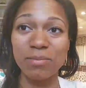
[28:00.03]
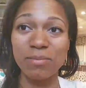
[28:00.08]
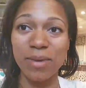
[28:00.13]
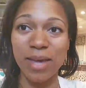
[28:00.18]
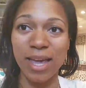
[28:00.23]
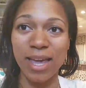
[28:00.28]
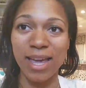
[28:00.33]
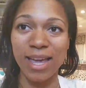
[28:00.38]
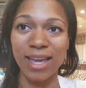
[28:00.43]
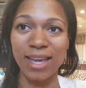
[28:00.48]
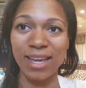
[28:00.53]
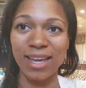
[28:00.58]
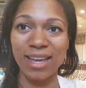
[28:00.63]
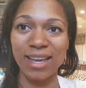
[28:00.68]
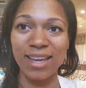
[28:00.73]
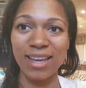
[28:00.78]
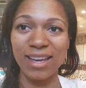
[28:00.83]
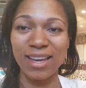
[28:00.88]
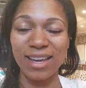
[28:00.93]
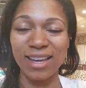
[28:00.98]
pay
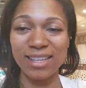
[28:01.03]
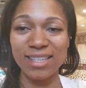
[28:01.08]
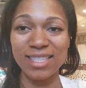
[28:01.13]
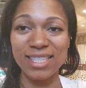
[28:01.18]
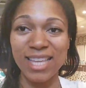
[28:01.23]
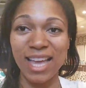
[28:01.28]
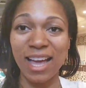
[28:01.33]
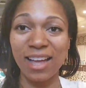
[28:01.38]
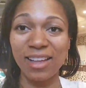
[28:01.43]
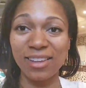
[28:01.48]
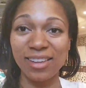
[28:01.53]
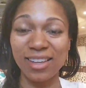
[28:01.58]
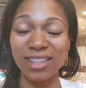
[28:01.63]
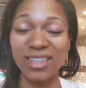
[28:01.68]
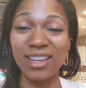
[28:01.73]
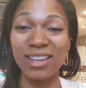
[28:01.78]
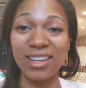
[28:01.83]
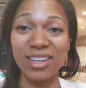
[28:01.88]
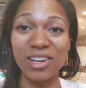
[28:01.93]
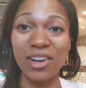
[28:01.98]

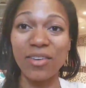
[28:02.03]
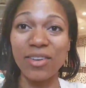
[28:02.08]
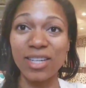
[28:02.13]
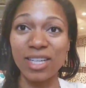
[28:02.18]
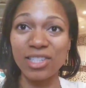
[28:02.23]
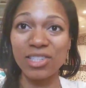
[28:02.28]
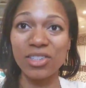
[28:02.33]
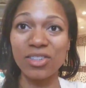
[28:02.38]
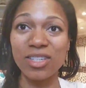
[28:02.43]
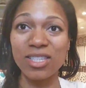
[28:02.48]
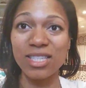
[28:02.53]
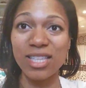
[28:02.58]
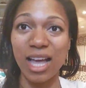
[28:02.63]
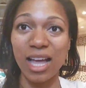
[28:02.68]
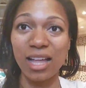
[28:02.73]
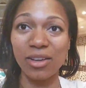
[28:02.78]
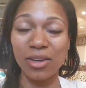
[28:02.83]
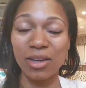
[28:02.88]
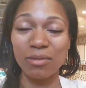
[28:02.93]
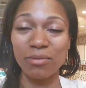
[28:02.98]
additional
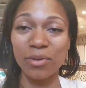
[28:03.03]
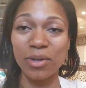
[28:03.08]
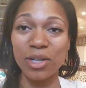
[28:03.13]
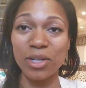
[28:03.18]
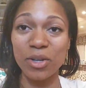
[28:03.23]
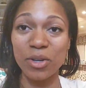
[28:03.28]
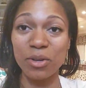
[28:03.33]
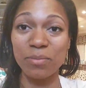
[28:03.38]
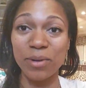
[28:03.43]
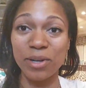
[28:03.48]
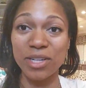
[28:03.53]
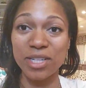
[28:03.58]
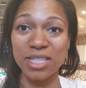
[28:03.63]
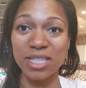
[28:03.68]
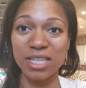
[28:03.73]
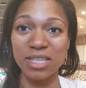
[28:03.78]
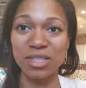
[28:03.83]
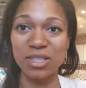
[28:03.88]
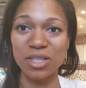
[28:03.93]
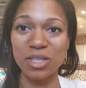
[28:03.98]
salary for a new
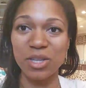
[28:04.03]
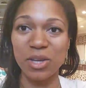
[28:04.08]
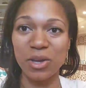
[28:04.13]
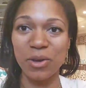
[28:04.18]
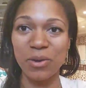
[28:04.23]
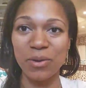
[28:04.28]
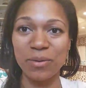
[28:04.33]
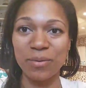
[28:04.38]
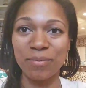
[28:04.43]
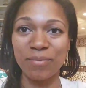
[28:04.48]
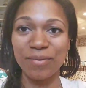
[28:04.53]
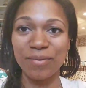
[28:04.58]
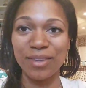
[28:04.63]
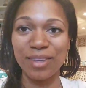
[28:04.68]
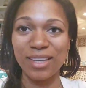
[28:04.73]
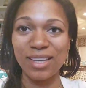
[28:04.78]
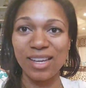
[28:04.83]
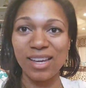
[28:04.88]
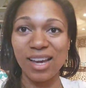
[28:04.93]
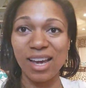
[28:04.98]
person. So
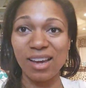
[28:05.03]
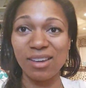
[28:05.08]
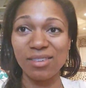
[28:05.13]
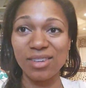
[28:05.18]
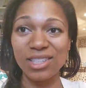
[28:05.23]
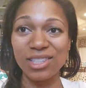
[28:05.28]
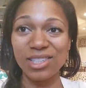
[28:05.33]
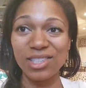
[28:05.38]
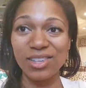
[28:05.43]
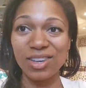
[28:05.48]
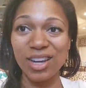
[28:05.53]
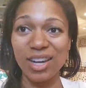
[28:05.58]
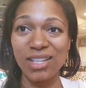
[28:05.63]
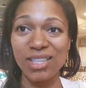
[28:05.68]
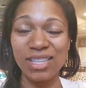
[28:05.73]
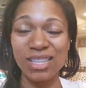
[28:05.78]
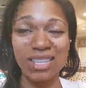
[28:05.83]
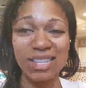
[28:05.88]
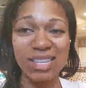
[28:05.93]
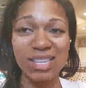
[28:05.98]
I would try
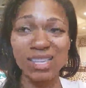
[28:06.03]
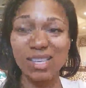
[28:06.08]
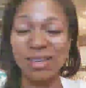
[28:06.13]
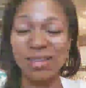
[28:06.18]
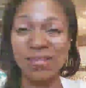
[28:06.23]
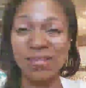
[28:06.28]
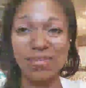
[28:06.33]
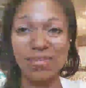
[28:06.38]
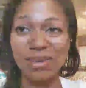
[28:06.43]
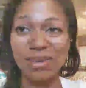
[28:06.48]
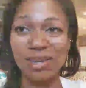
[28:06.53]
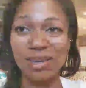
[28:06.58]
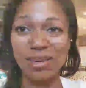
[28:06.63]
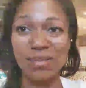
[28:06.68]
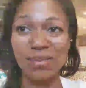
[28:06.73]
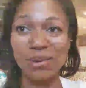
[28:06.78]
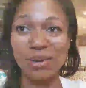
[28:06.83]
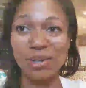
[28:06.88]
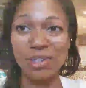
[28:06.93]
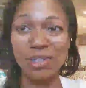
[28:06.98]
to
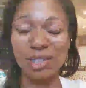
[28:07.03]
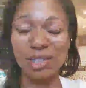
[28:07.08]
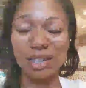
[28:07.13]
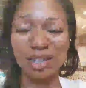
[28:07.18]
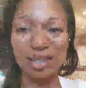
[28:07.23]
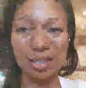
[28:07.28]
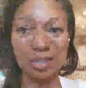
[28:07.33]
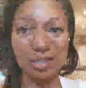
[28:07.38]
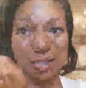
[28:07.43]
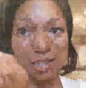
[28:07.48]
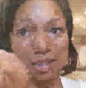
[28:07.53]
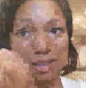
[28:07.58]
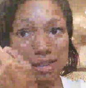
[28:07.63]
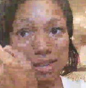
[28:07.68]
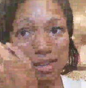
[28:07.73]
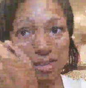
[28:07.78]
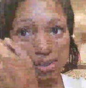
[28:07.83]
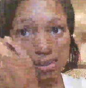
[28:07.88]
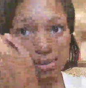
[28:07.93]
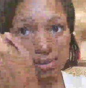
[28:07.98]
keep pushing
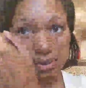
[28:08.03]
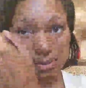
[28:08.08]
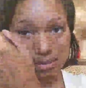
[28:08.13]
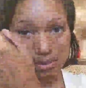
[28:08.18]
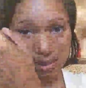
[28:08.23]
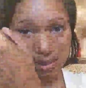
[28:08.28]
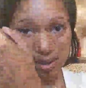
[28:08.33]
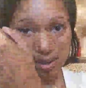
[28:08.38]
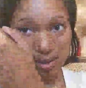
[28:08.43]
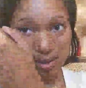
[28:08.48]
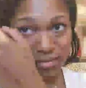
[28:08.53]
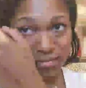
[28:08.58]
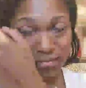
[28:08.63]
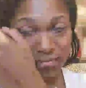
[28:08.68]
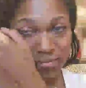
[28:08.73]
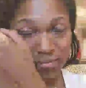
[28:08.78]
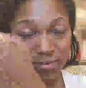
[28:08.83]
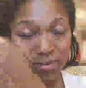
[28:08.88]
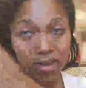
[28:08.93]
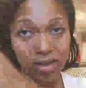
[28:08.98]
until November
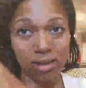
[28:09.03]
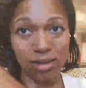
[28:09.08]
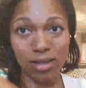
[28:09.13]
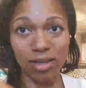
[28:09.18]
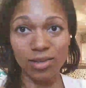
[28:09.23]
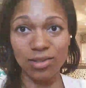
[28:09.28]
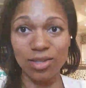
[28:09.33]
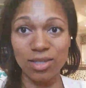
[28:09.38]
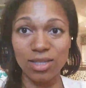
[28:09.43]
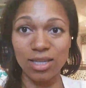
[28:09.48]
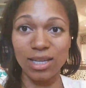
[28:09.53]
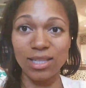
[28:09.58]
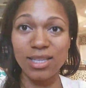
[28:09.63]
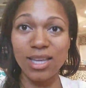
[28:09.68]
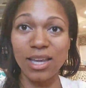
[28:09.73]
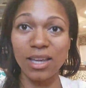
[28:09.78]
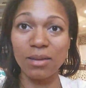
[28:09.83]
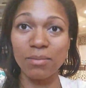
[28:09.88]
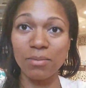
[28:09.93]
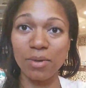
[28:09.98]
and then just
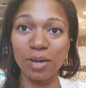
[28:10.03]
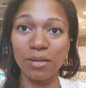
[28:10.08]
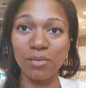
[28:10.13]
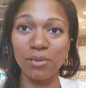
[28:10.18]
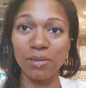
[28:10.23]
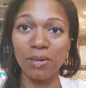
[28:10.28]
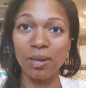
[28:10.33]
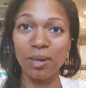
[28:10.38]
take a break for the